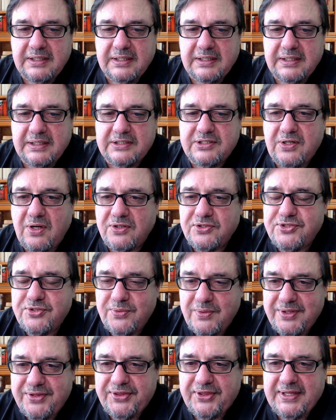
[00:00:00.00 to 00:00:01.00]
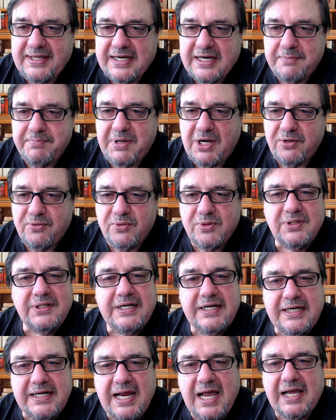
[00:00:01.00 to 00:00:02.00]
It's also a thing about really
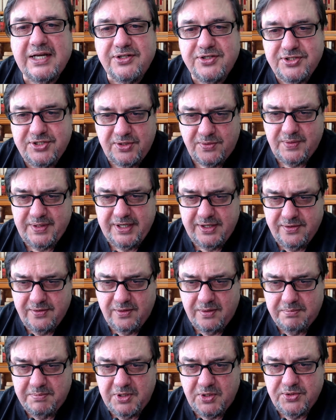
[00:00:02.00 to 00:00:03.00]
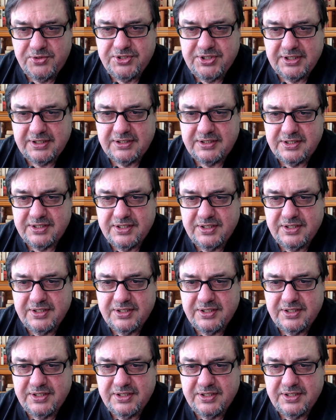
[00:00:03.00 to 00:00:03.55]
not showing your emotions.